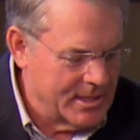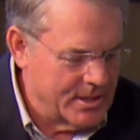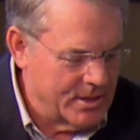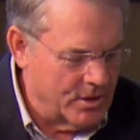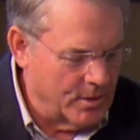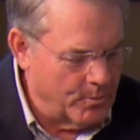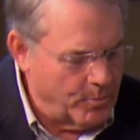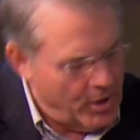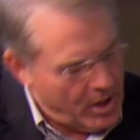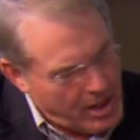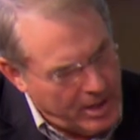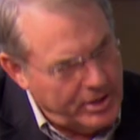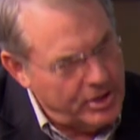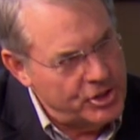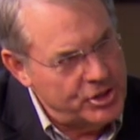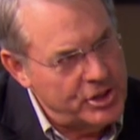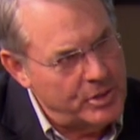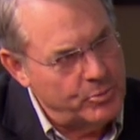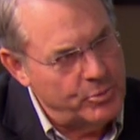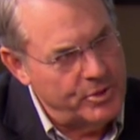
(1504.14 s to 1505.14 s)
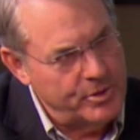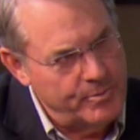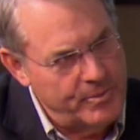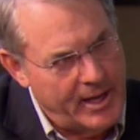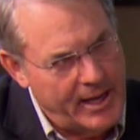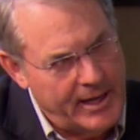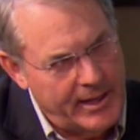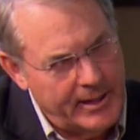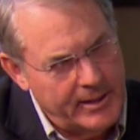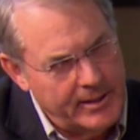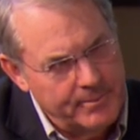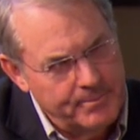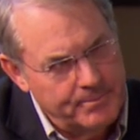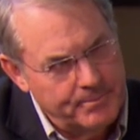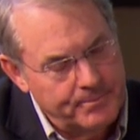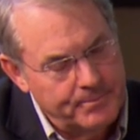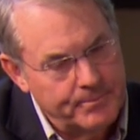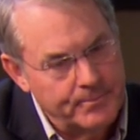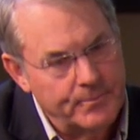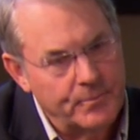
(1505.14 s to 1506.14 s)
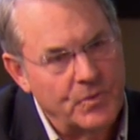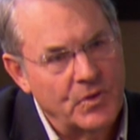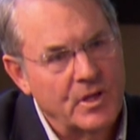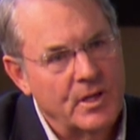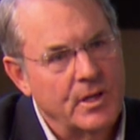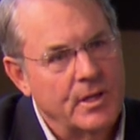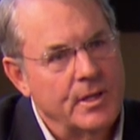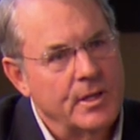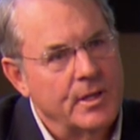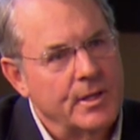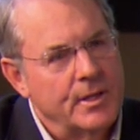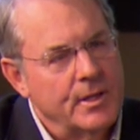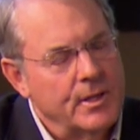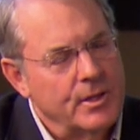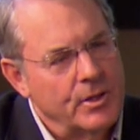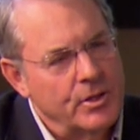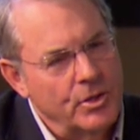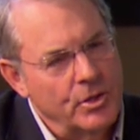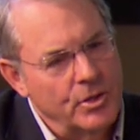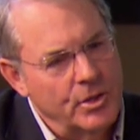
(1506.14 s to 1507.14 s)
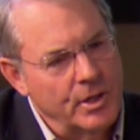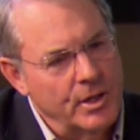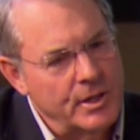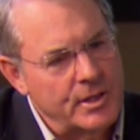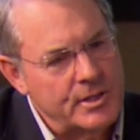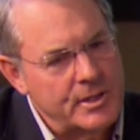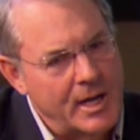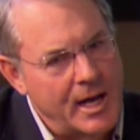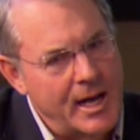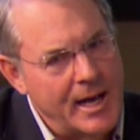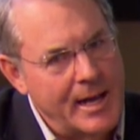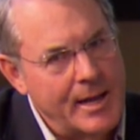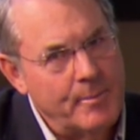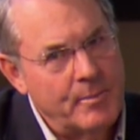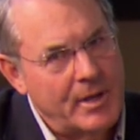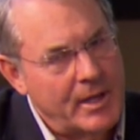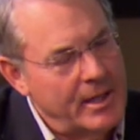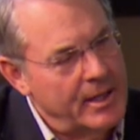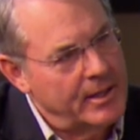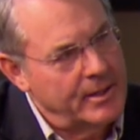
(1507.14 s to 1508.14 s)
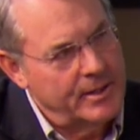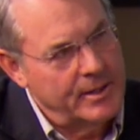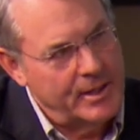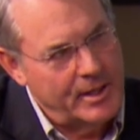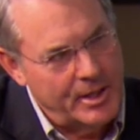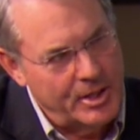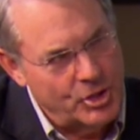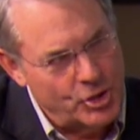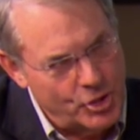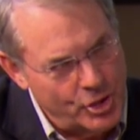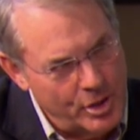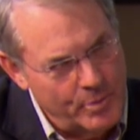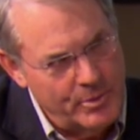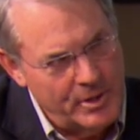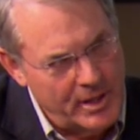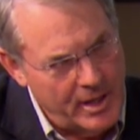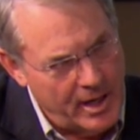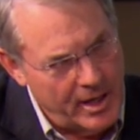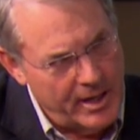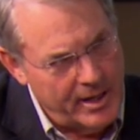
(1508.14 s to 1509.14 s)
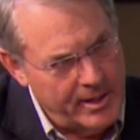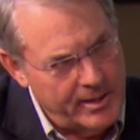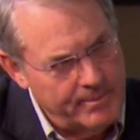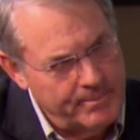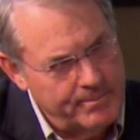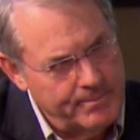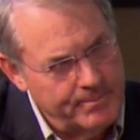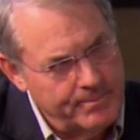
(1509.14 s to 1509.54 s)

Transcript: your partnership with Meg, your time in an urban area,